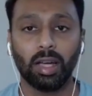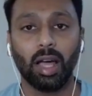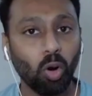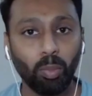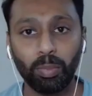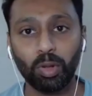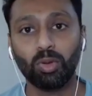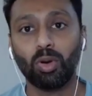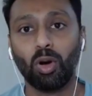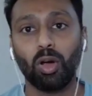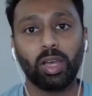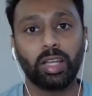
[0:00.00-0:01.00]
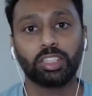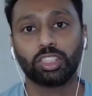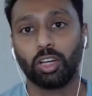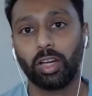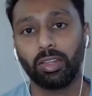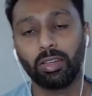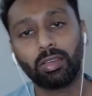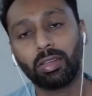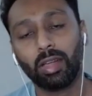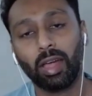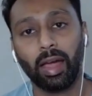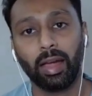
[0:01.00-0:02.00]
Hope you all enjoy
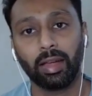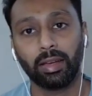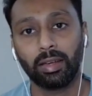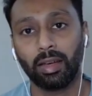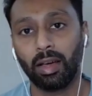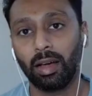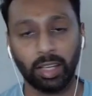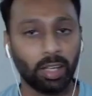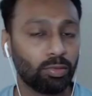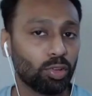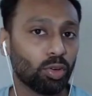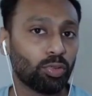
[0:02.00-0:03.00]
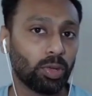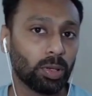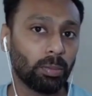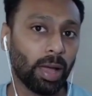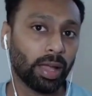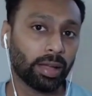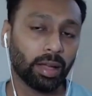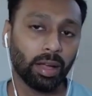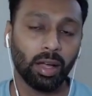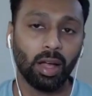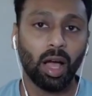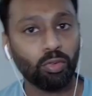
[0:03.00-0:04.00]
this and give your feedback.
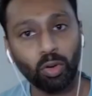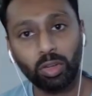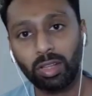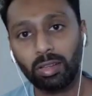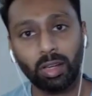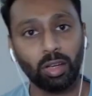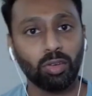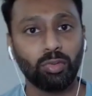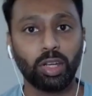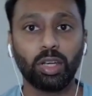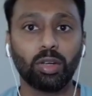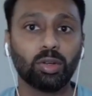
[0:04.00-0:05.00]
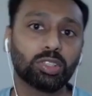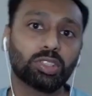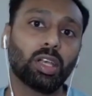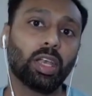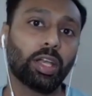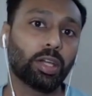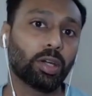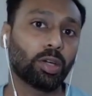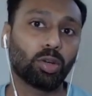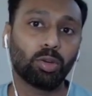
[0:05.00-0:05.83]
For these kind of videos related